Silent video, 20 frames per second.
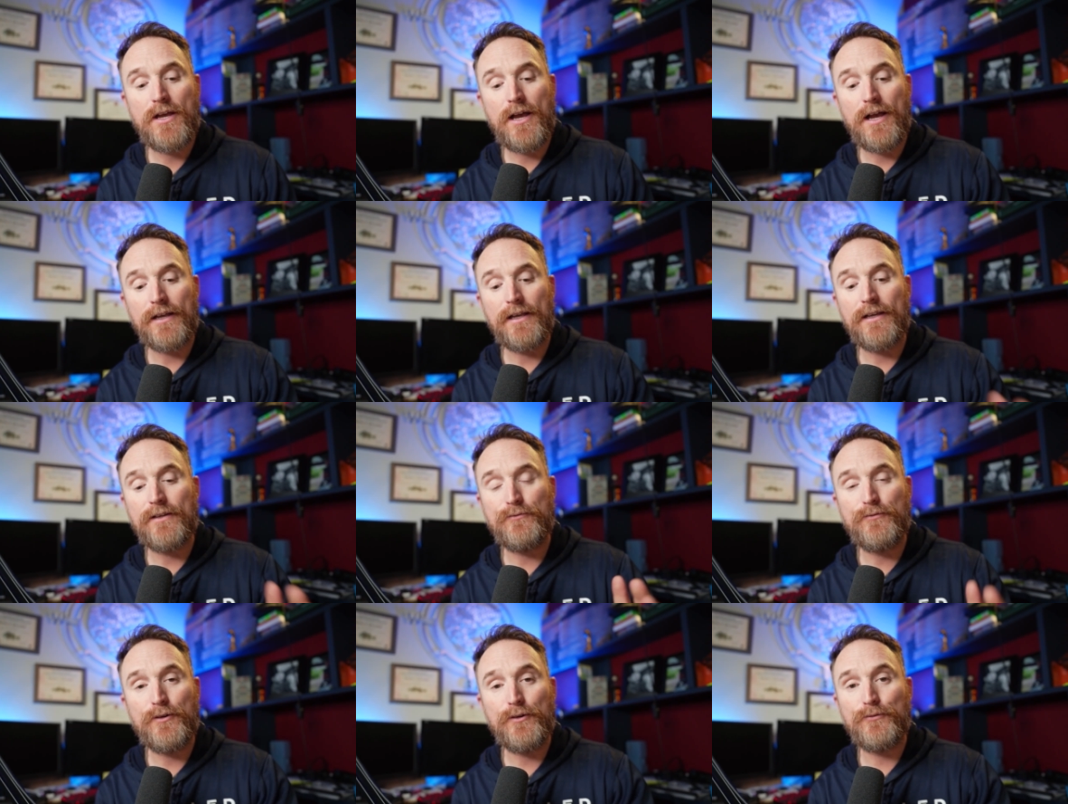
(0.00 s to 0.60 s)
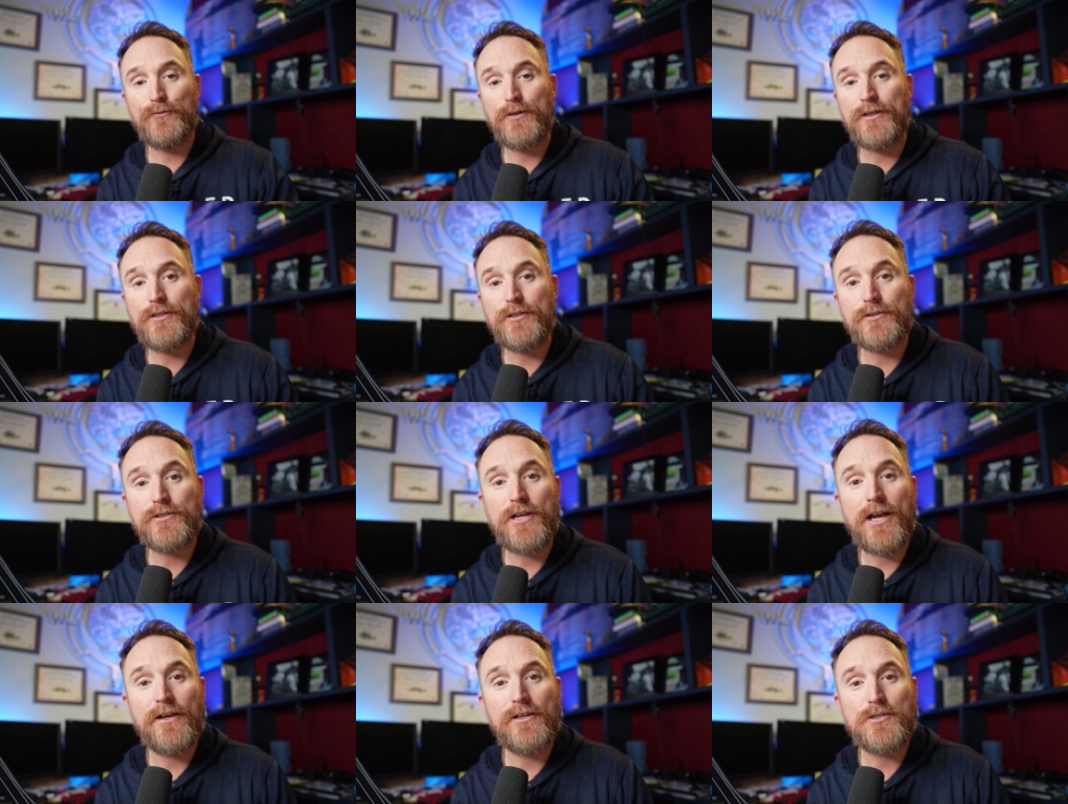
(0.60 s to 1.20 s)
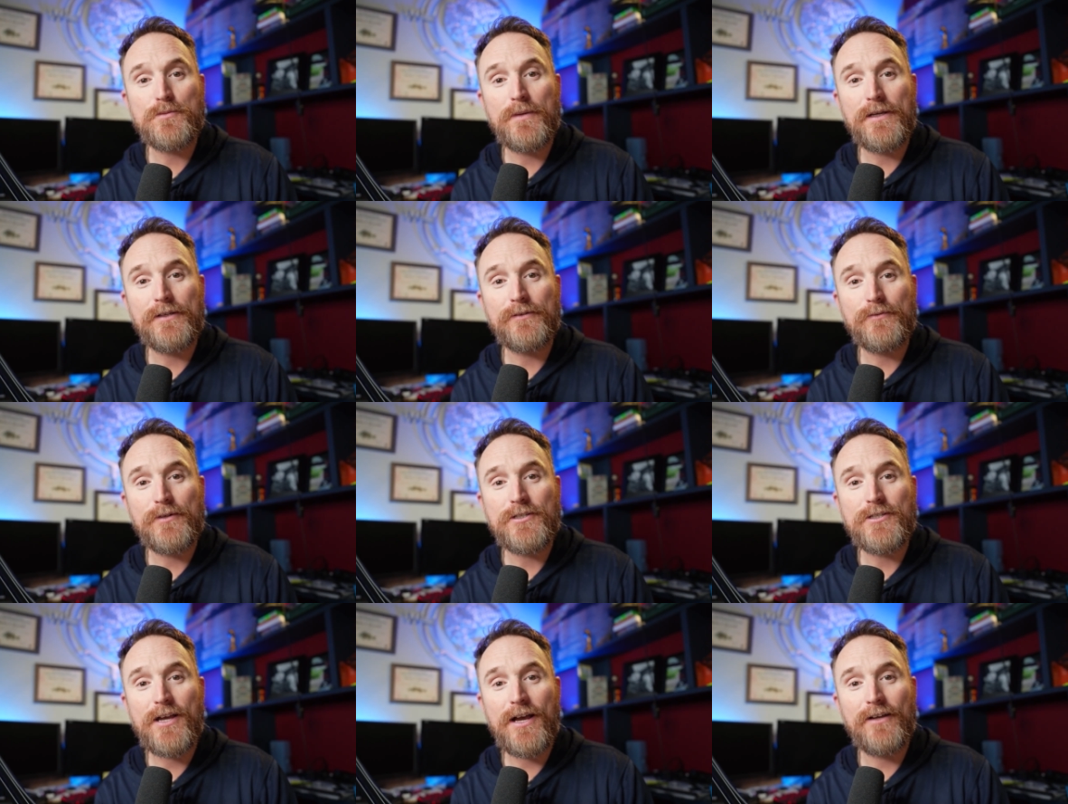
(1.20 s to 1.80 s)
Again, feel free to challenge me,
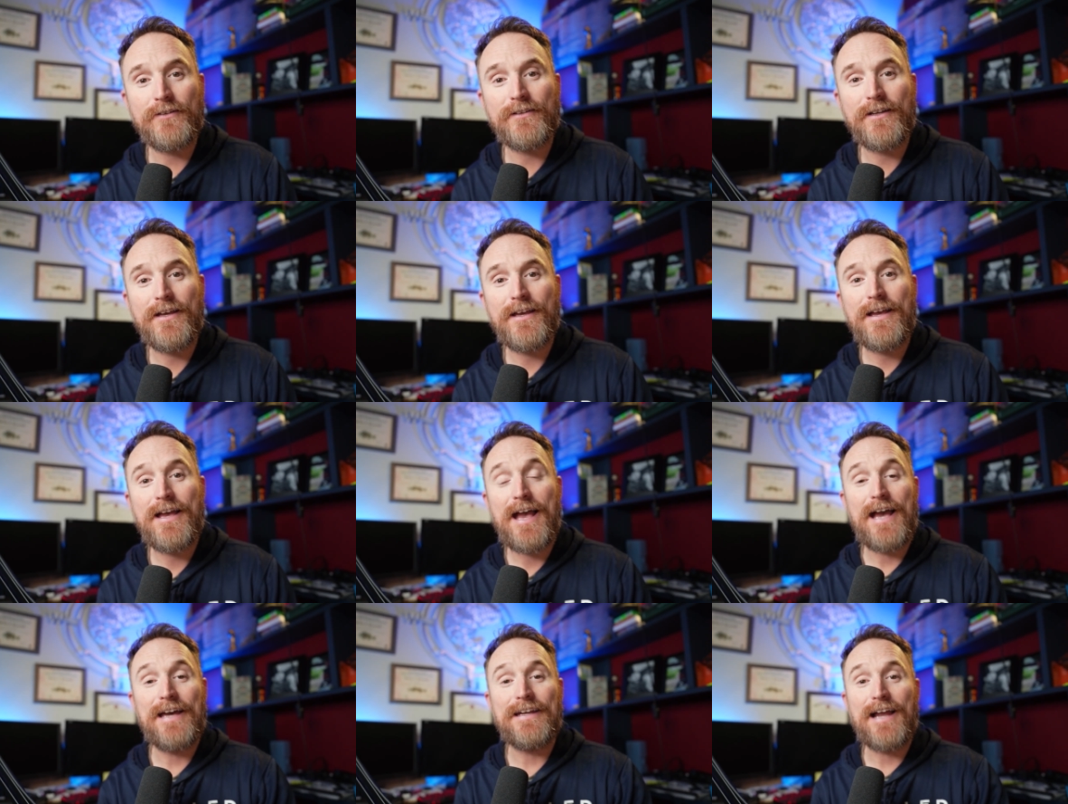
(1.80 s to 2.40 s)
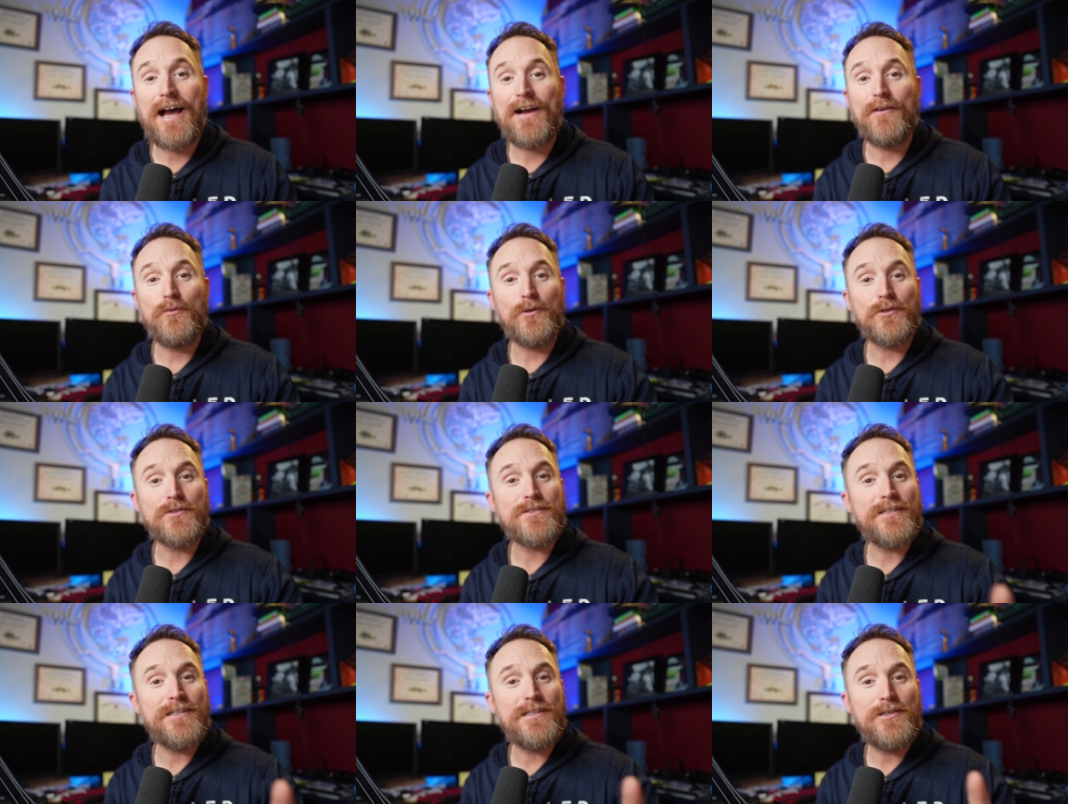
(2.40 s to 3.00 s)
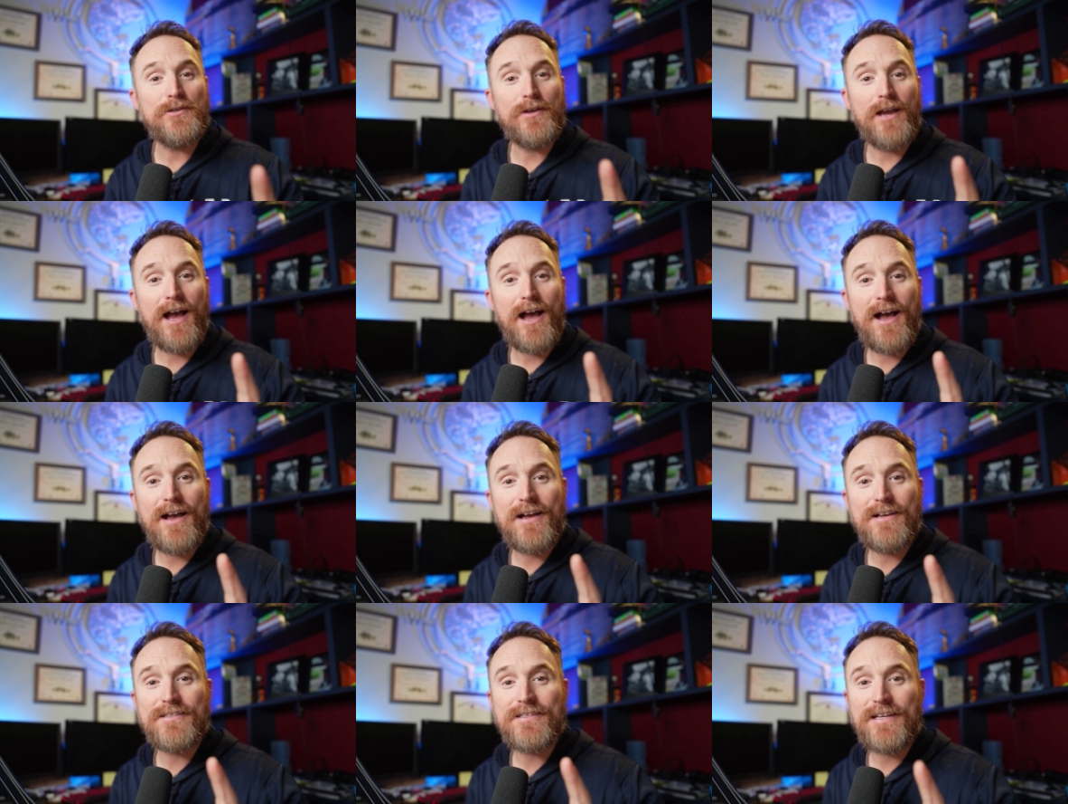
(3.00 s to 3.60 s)
reach out, and I will see you
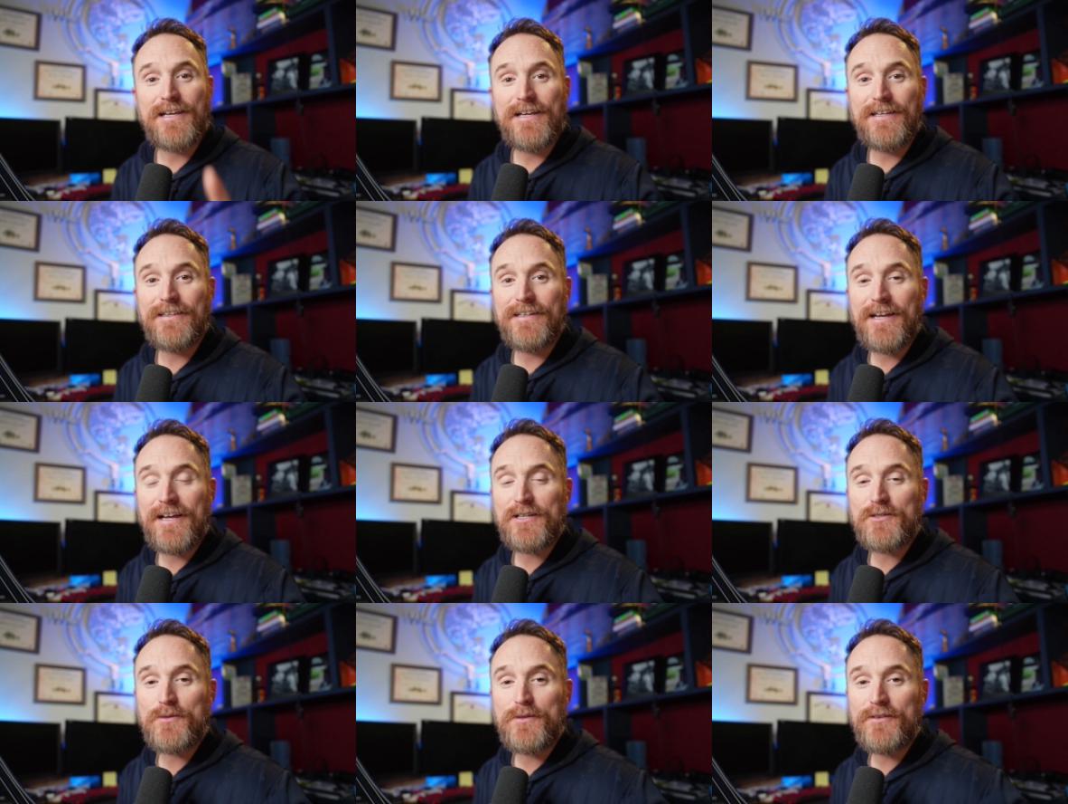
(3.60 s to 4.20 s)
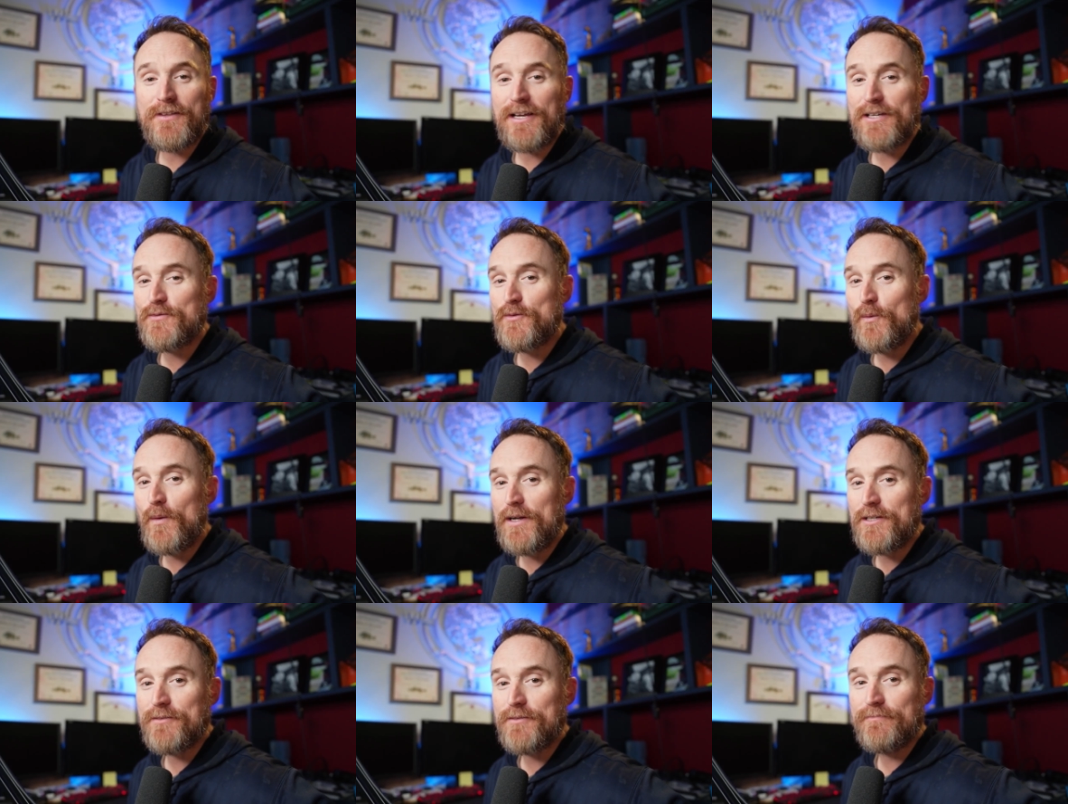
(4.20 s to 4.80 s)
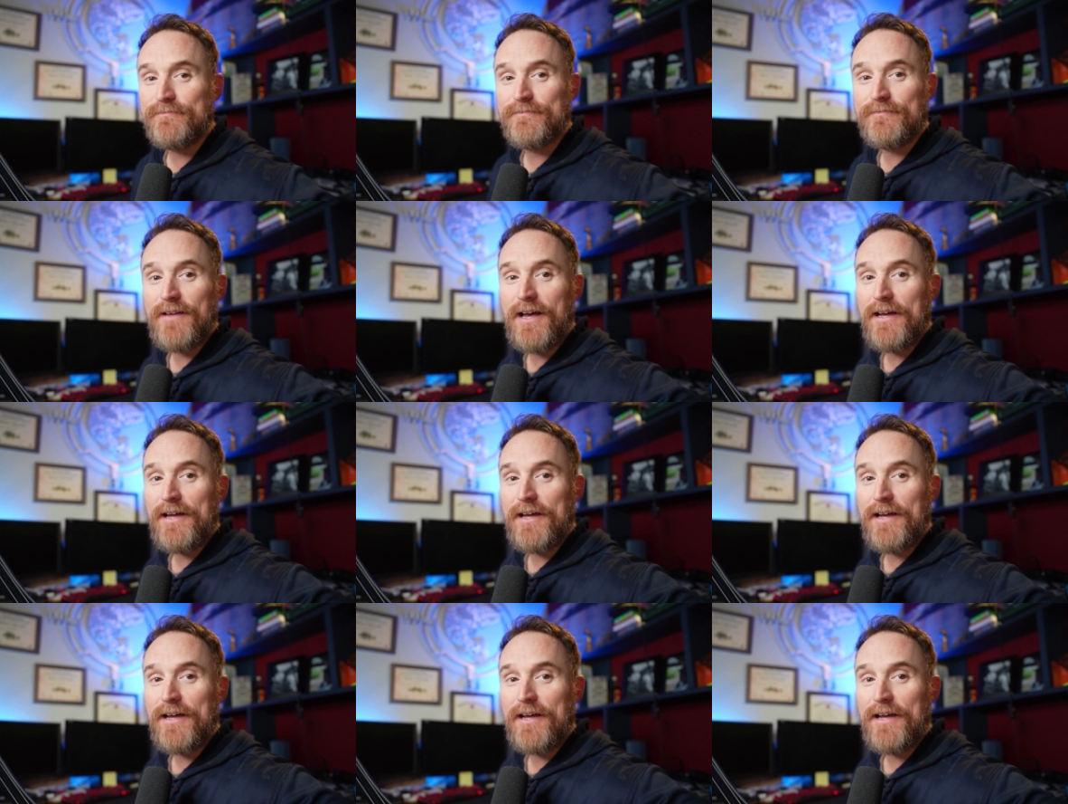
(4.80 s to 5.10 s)
guys in the next one. Thanks for watching.